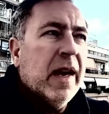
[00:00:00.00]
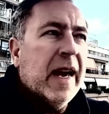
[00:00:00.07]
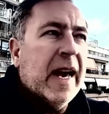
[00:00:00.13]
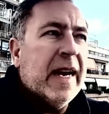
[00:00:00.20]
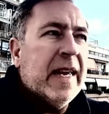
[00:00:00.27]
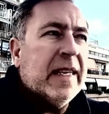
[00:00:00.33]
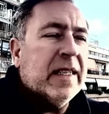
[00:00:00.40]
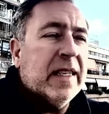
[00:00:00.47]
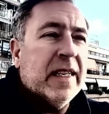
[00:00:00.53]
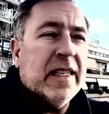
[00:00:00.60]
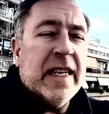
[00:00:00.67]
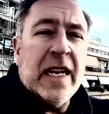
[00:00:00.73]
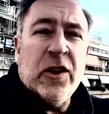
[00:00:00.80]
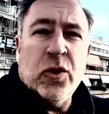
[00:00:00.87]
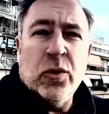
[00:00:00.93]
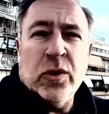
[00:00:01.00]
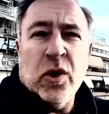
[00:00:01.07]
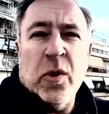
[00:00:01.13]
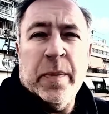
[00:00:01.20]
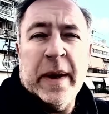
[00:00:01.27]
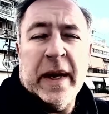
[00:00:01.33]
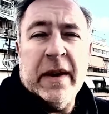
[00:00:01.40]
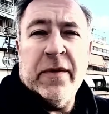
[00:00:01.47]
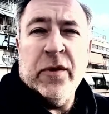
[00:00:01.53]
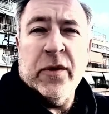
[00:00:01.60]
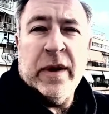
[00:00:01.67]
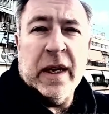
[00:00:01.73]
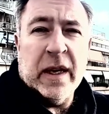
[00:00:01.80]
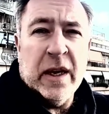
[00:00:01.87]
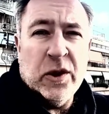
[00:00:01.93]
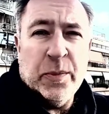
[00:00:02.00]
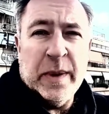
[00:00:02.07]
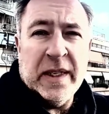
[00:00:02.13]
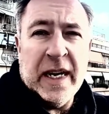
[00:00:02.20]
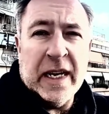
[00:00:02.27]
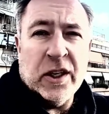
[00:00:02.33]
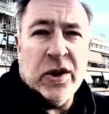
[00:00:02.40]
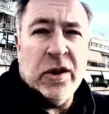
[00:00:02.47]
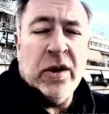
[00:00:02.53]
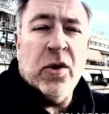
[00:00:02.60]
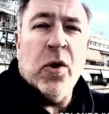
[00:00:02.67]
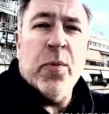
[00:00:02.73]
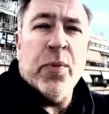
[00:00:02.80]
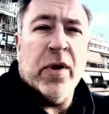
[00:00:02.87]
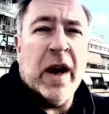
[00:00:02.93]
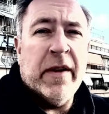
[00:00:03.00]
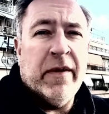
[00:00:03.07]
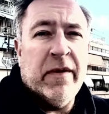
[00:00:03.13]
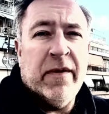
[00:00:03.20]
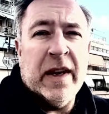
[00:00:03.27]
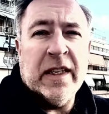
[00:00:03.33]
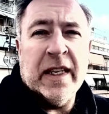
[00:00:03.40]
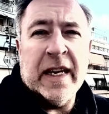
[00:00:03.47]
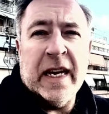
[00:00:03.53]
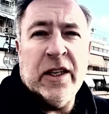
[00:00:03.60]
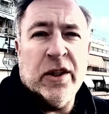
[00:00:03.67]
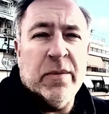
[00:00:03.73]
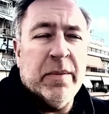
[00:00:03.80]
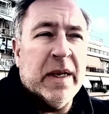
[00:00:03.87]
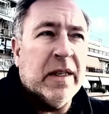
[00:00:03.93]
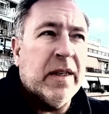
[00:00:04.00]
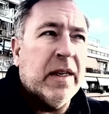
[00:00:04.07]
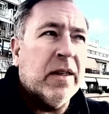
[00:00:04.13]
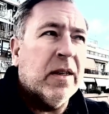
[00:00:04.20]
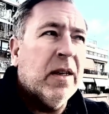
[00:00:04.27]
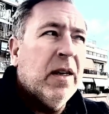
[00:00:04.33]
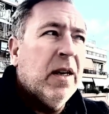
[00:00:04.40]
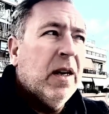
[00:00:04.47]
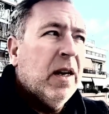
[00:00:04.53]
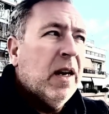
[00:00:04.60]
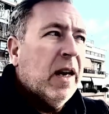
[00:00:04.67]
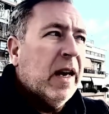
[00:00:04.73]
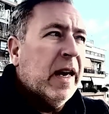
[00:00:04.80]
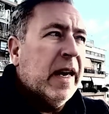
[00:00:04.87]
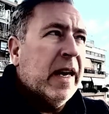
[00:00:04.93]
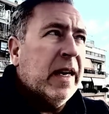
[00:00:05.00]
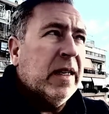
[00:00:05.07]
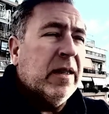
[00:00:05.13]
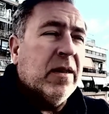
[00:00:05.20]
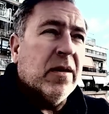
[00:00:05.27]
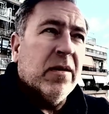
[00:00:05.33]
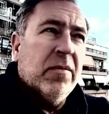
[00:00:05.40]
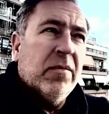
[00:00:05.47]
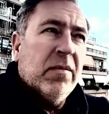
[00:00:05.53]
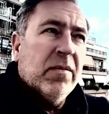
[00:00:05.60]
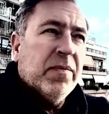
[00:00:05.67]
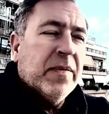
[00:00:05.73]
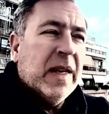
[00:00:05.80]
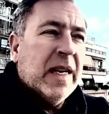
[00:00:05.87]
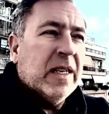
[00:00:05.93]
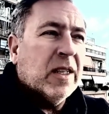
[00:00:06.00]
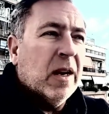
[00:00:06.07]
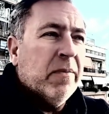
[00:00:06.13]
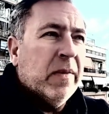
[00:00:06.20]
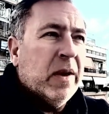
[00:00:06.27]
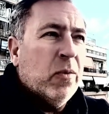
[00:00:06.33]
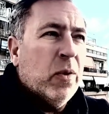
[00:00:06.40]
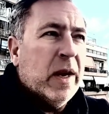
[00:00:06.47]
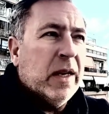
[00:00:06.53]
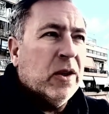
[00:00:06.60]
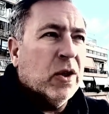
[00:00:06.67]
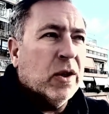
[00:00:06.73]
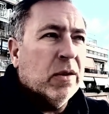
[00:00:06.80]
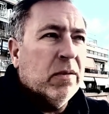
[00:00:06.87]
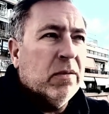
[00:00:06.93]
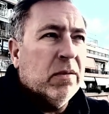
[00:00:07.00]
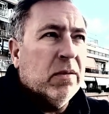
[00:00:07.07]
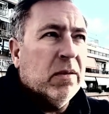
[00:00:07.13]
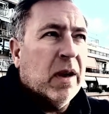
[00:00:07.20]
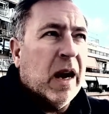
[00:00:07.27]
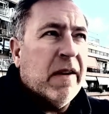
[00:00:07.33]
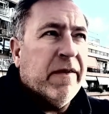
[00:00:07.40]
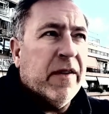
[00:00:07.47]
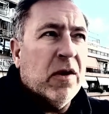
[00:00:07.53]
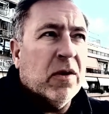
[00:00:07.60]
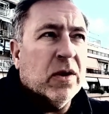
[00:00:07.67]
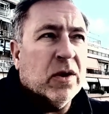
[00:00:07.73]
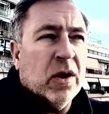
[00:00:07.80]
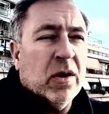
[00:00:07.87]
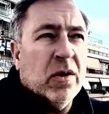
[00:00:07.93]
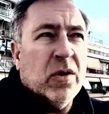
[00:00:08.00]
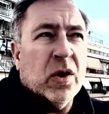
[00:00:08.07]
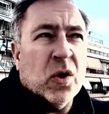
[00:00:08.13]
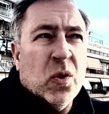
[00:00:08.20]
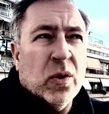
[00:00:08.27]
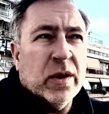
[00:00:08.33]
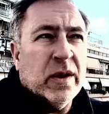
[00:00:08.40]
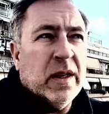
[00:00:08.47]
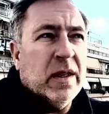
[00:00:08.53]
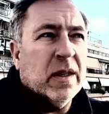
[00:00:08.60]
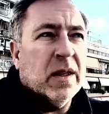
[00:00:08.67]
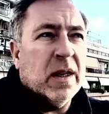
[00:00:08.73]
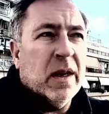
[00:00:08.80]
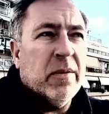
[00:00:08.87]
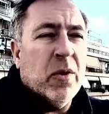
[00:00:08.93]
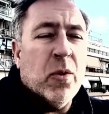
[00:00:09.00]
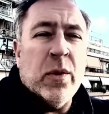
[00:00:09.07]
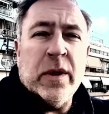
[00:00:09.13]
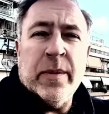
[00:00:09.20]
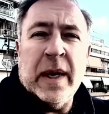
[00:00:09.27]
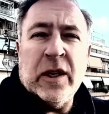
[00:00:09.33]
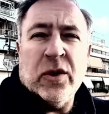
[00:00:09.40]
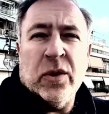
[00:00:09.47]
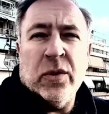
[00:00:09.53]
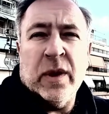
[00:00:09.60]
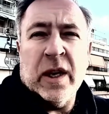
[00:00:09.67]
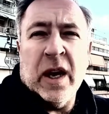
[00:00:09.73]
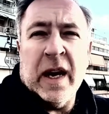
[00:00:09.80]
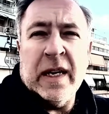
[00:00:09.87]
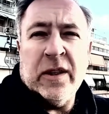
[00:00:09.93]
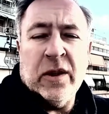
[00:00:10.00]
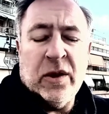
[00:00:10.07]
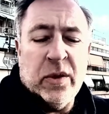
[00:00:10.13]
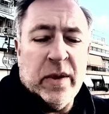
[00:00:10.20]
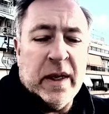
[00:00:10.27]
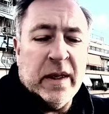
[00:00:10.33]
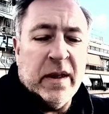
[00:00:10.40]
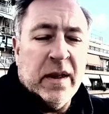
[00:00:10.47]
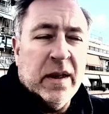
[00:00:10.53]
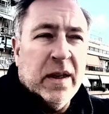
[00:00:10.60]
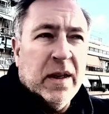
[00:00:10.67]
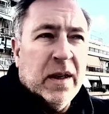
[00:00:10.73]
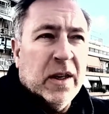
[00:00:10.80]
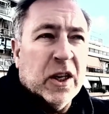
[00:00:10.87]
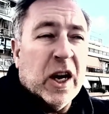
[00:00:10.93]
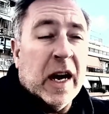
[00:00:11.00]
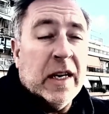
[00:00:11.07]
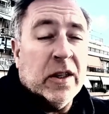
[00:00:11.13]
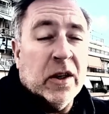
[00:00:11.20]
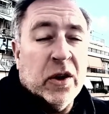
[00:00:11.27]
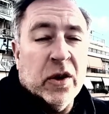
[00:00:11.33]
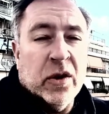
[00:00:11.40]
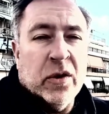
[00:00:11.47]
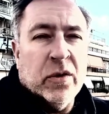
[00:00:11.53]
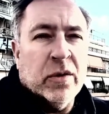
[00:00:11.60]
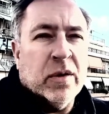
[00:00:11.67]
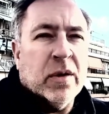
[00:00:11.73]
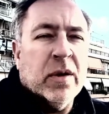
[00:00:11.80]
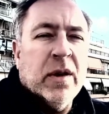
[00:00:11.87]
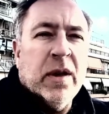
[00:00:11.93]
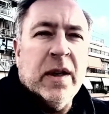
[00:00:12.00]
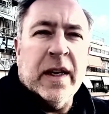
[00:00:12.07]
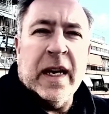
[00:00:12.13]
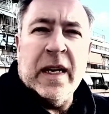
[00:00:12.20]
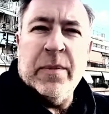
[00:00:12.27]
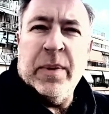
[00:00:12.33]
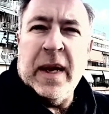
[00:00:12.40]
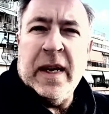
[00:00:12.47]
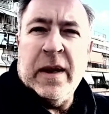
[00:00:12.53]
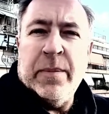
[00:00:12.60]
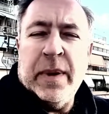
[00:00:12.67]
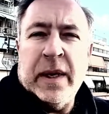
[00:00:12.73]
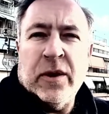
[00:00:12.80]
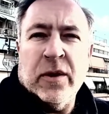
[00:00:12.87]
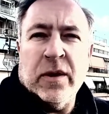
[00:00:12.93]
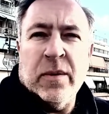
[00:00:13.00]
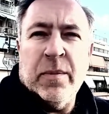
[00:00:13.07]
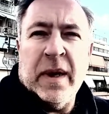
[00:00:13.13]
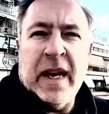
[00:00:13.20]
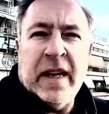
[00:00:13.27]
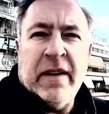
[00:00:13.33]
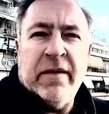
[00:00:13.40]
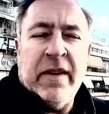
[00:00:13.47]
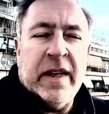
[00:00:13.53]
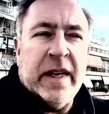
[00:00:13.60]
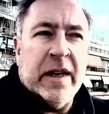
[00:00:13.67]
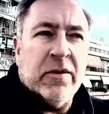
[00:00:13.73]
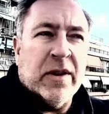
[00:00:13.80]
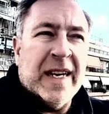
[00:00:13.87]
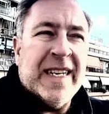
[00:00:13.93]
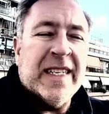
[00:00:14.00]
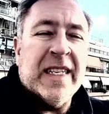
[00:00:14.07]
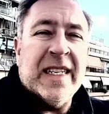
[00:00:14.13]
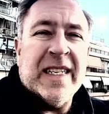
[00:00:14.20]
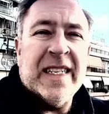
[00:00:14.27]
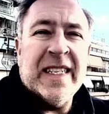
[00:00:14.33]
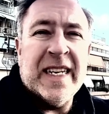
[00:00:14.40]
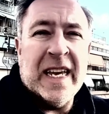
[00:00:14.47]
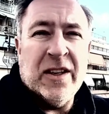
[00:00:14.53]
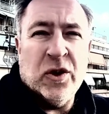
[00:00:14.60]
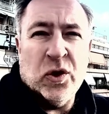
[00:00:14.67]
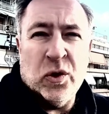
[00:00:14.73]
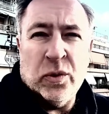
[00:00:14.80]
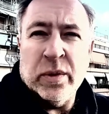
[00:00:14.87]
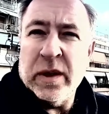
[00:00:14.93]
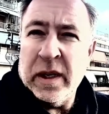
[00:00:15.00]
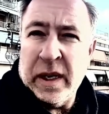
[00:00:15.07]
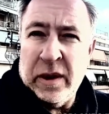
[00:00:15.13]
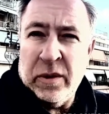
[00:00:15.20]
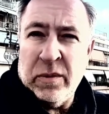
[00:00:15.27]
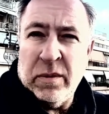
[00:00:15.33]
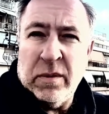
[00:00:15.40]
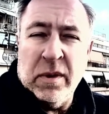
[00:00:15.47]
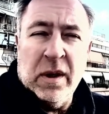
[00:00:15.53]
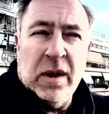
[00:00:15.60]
and it's an essential topic if you're in the close protection or private investigation business, and it's something which I focus on the courses, because I always make sure the guys and girls, getting plenty of pictures and plenty of videos. It's an essential skill.